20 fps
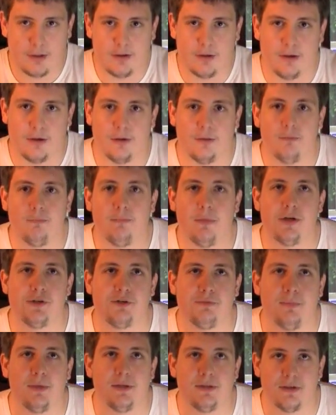
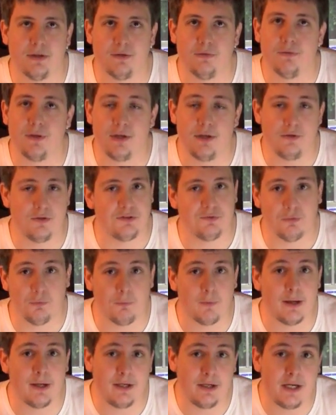measurement of the
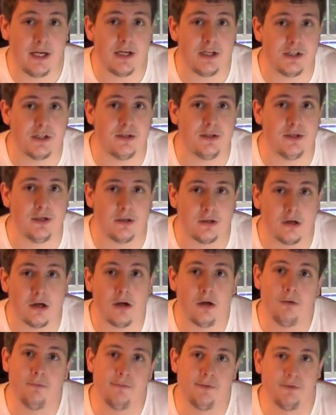useful radiation that
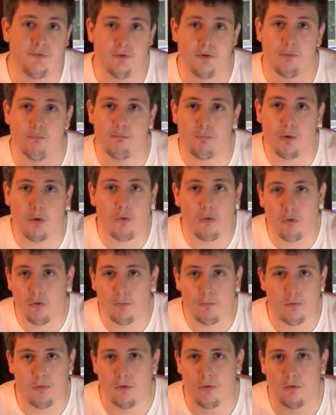comes from
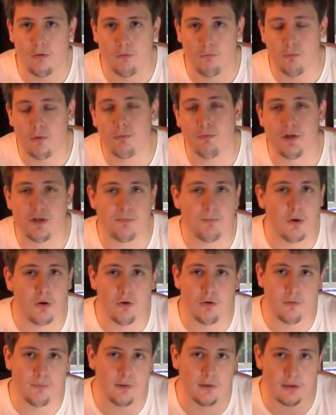bulb or which
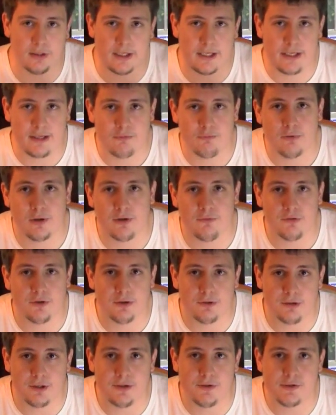bulb or light, whatever
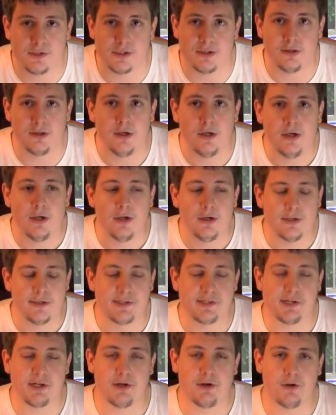you're using.
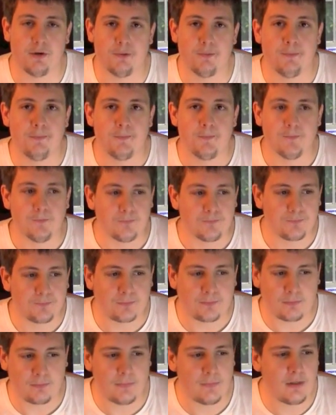So
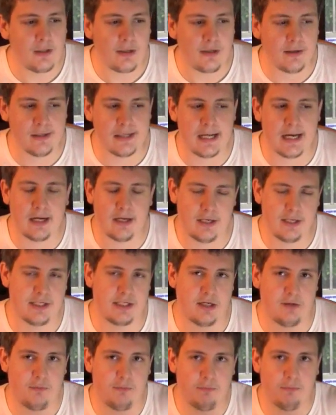that
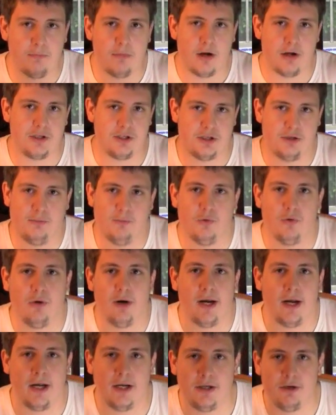is a much
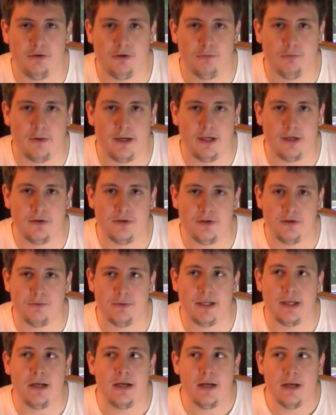more accurate way to
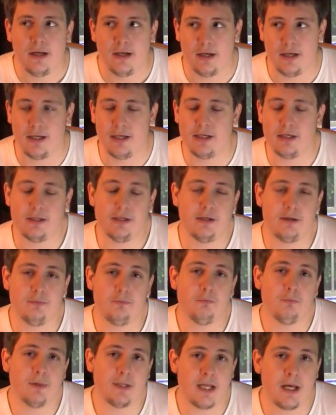do it. And
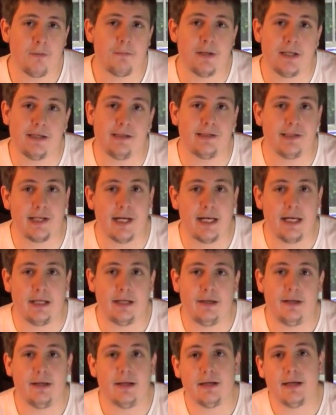with that being
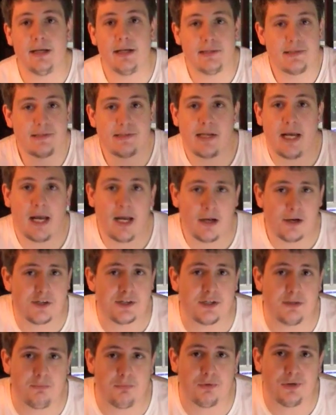said, it's
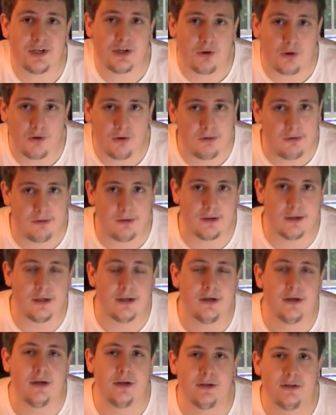actually pretty
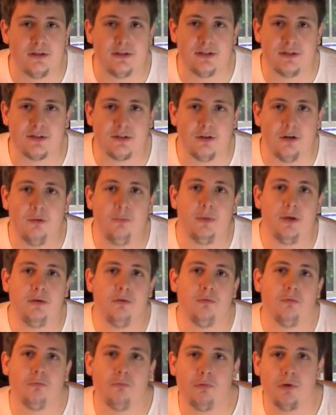hard to
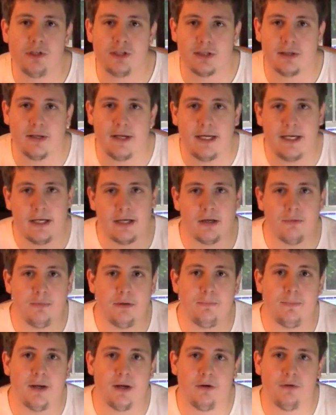determine which light can
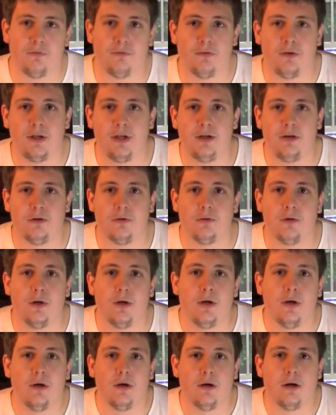be better for you.
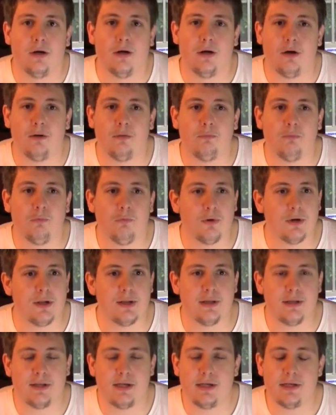One
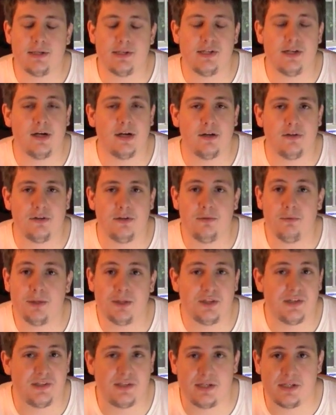of the things you got to do
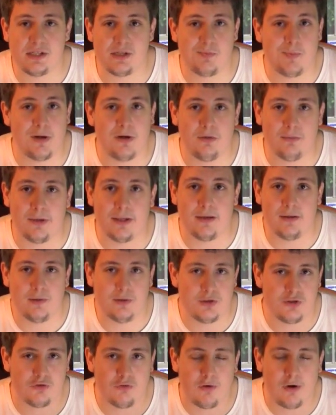is just experiment
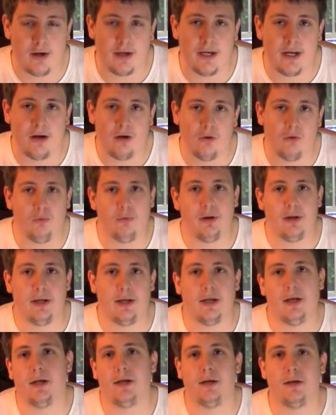and try out
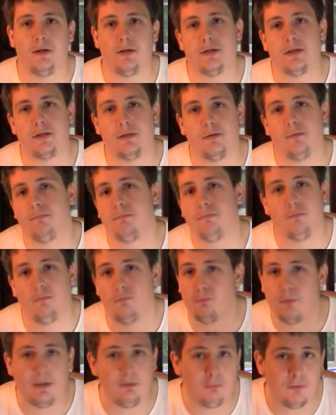and
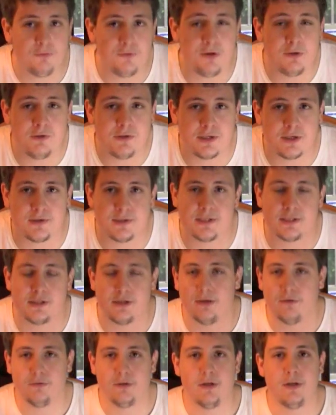read reviews on
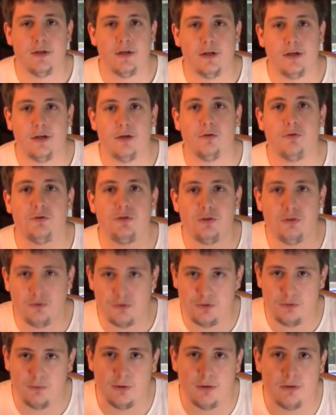stuff. You know,
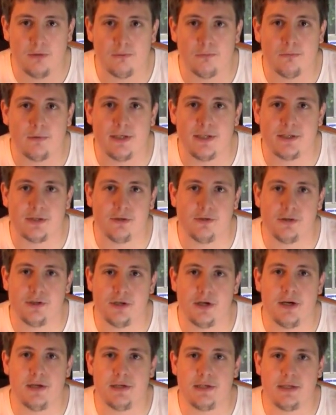do a little
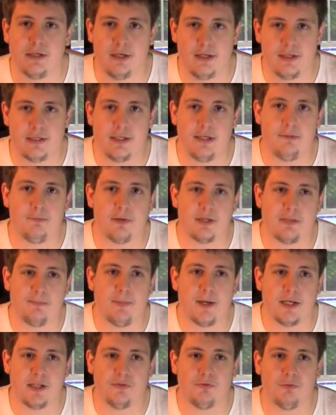research and see what's
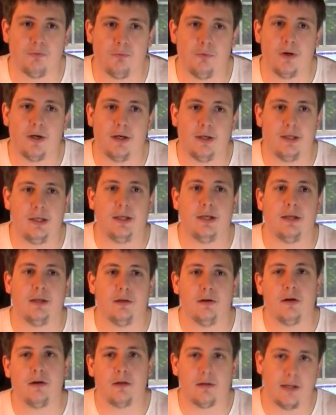best for what.
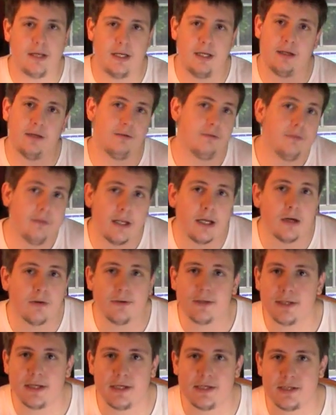And luckily
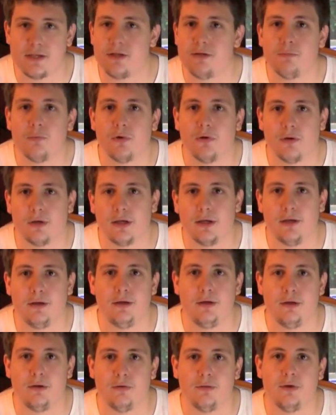nowadays in the
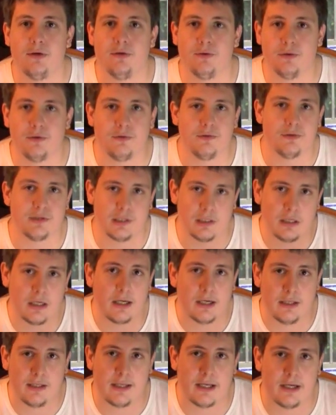market, you know, there's a
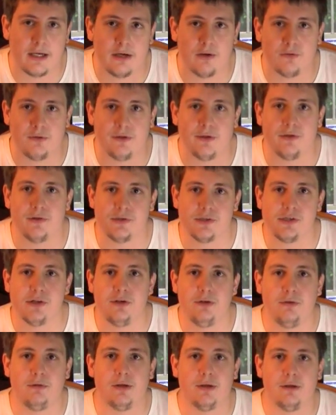lot of that out there, so
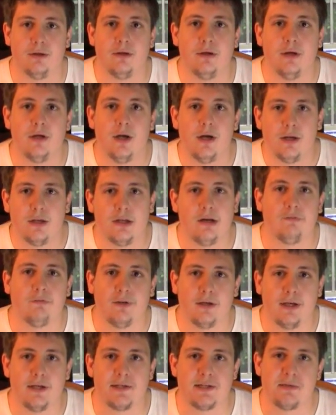you can
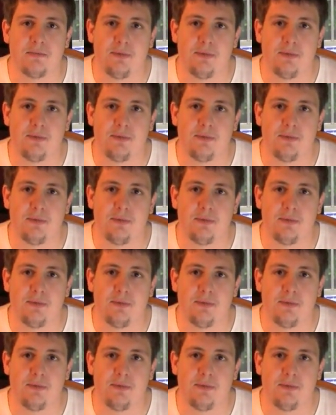definitely get